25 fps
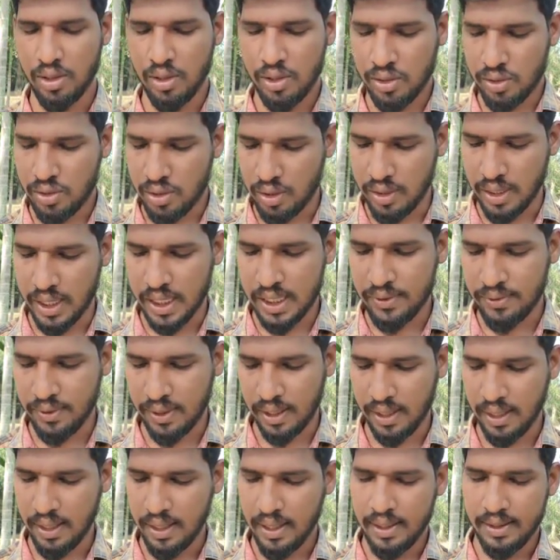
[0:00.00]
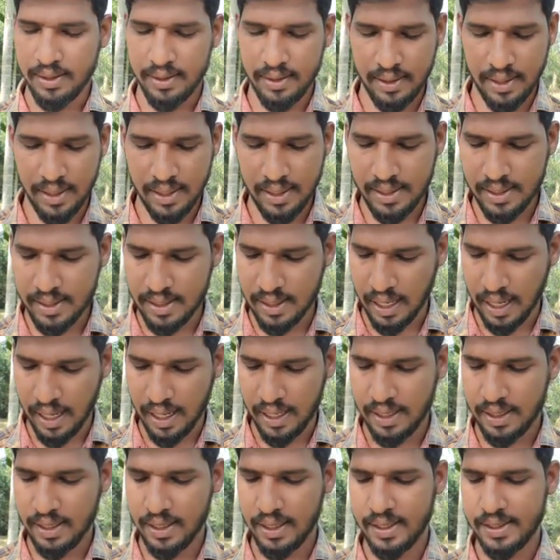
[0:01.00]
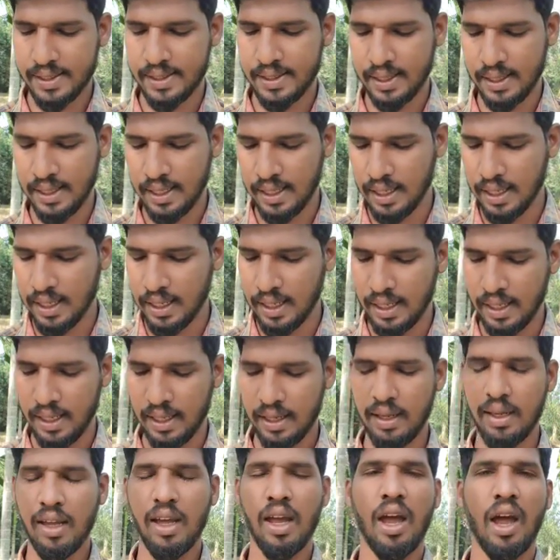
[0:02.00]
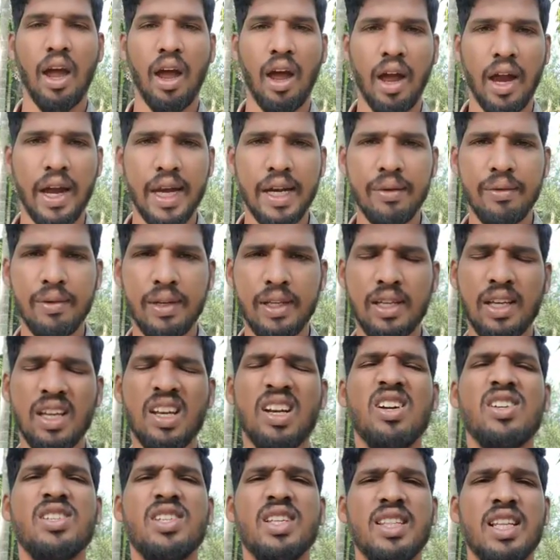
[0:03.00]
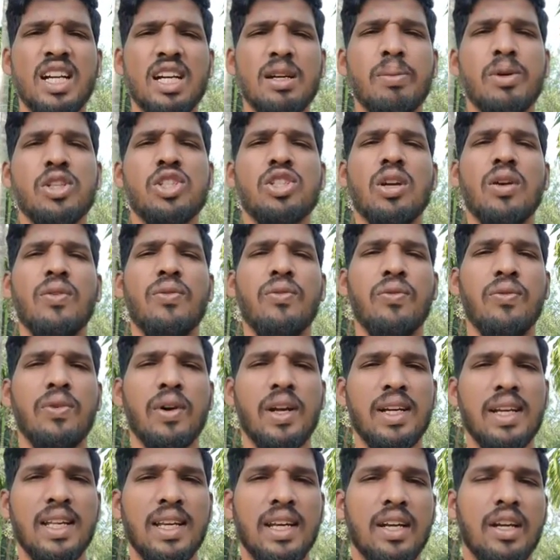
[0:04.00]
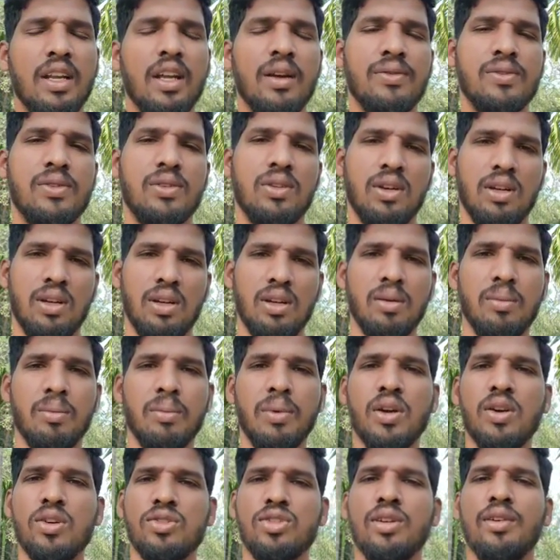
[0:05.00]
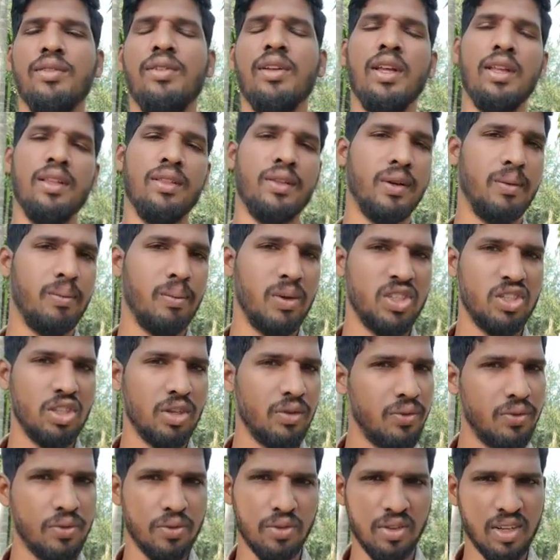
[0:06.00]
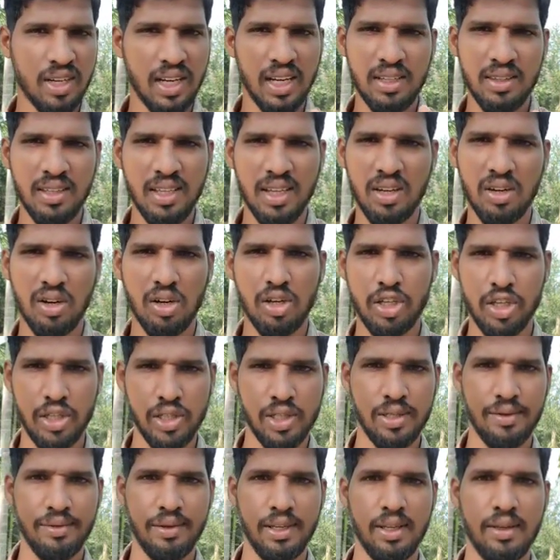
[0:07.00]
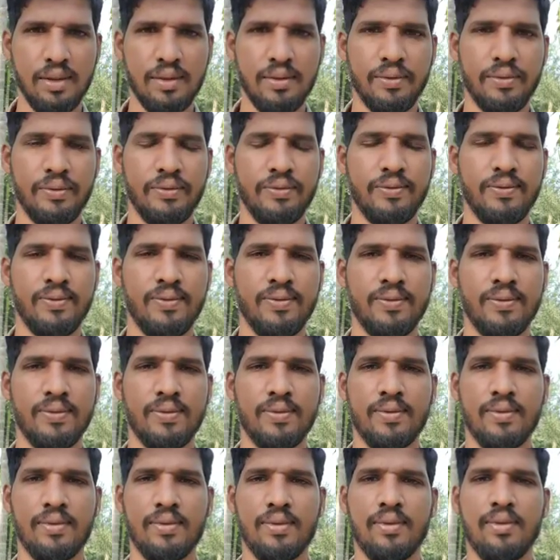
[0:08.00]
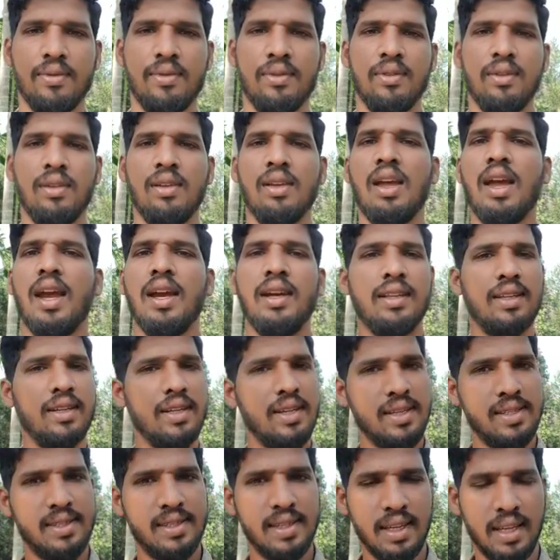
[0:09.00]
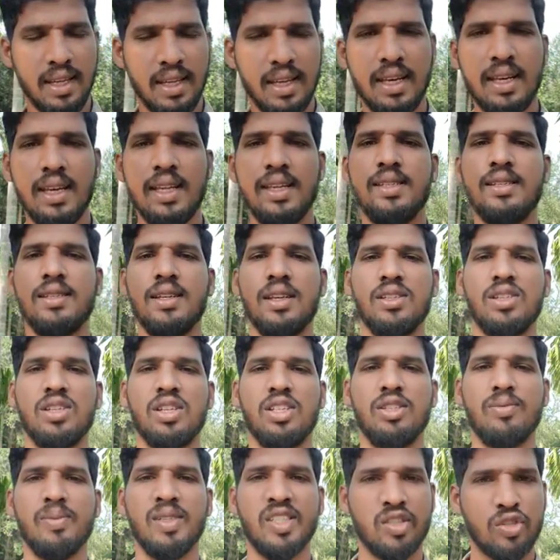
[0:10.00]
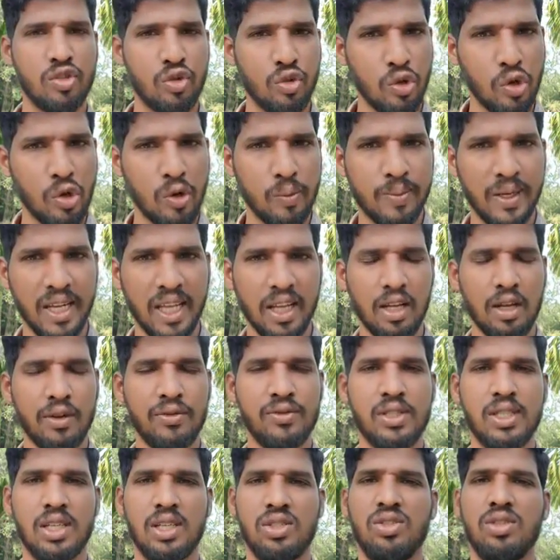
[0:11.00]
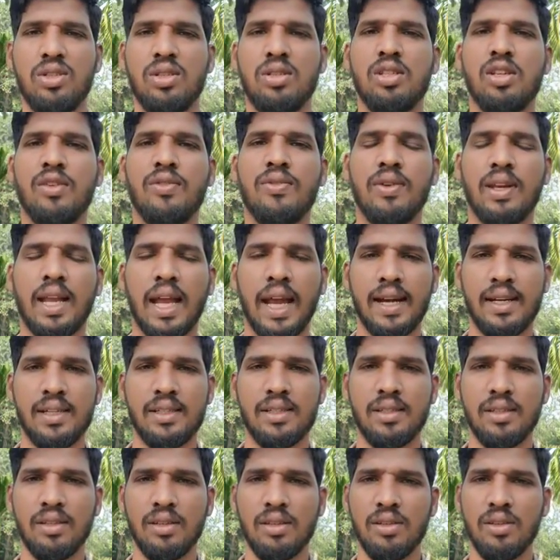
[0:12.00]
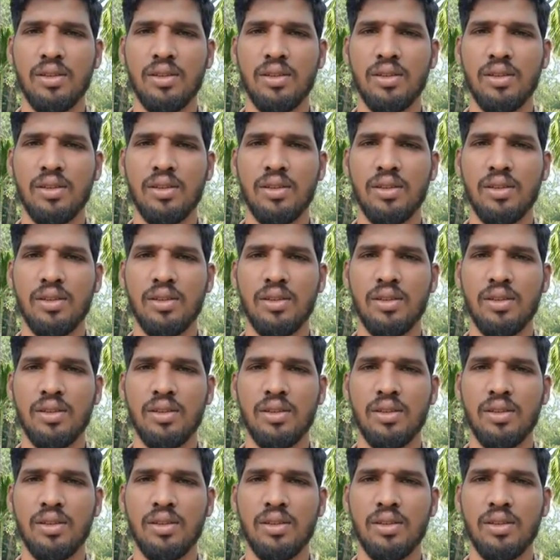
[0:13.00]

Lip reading: So that's why this land is hilly and we cannot see that much of fertility of soil because of that much of rain they are not receiving. And that is hilly stations, means slope like of stretches of lands.